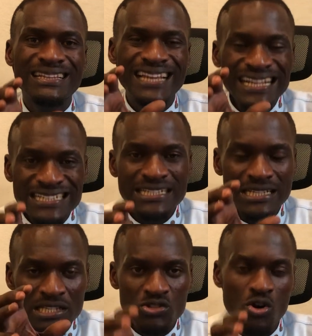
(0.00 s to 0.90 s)
that
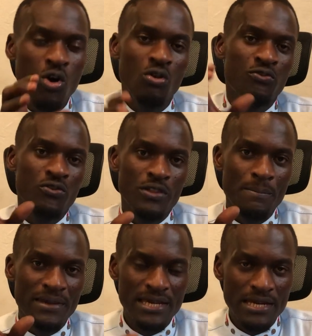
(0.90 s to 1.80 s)
is all for the
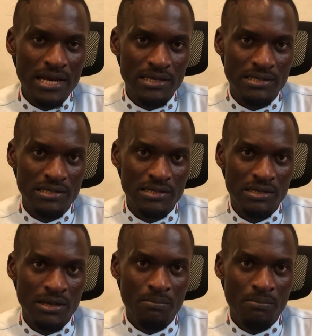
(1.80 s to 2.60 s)
beginners.